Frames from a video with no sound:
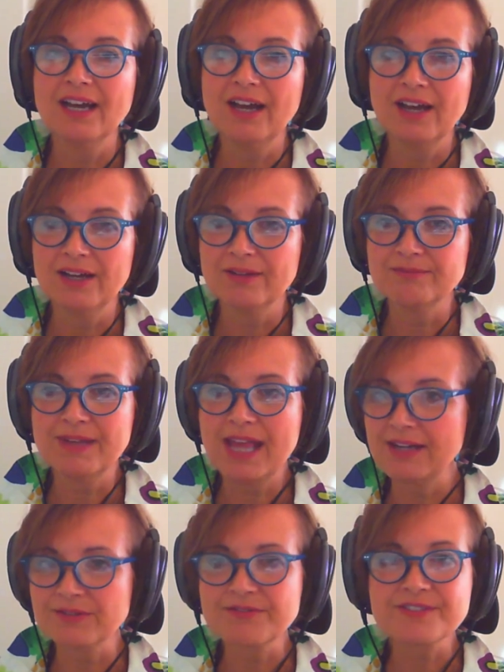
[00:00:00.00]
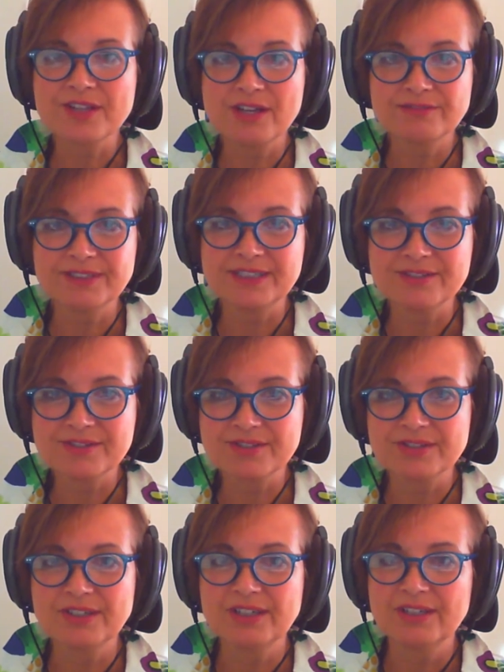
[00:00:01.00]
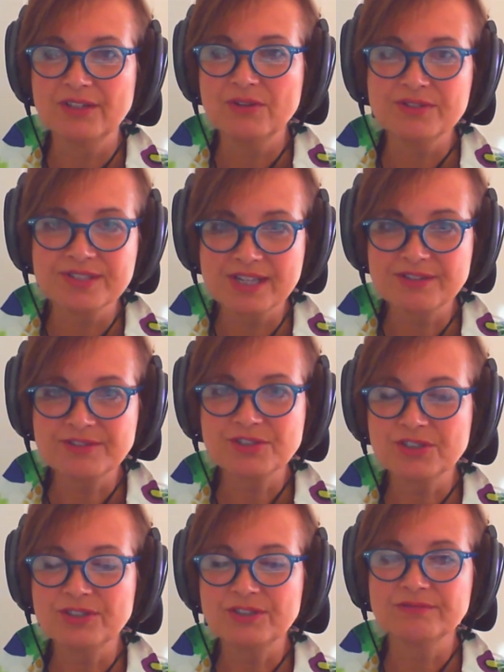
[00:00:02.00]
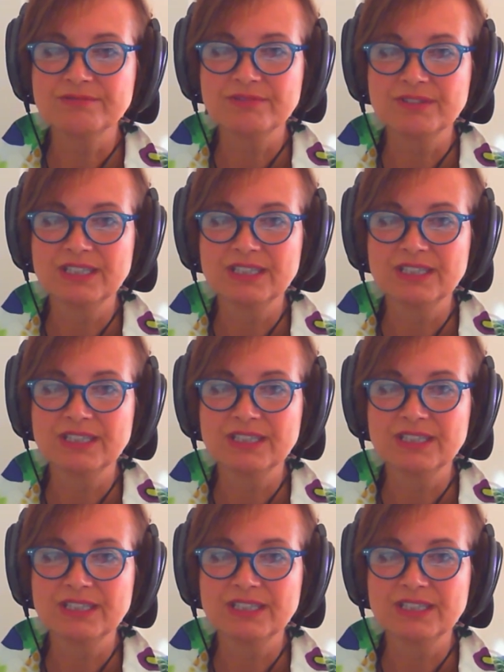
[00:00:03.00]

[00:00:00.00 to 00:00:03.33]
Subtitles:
head of service who says to you,